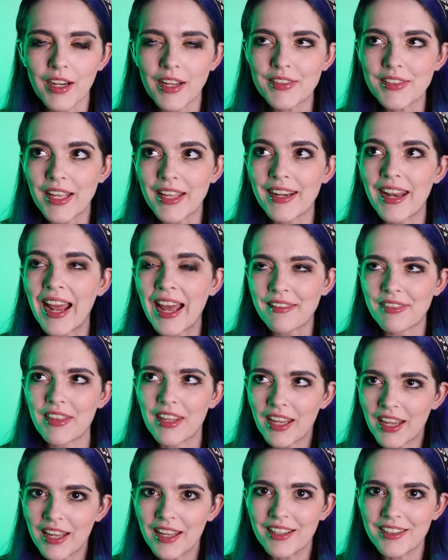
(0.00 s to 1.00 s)
and then at
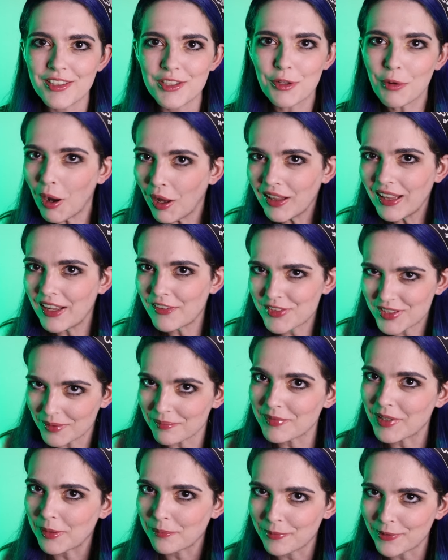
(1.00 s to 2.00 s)
the end, you all have
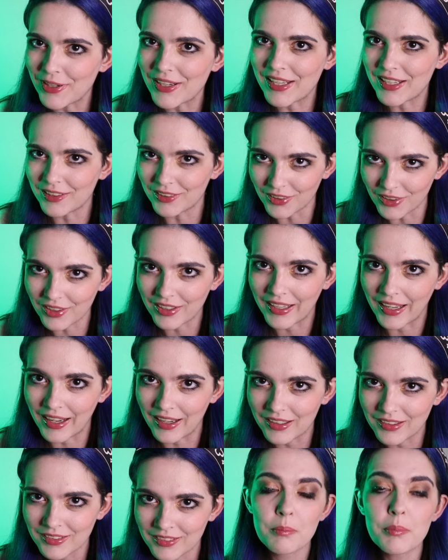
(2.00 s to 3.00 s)
something pretty to look at.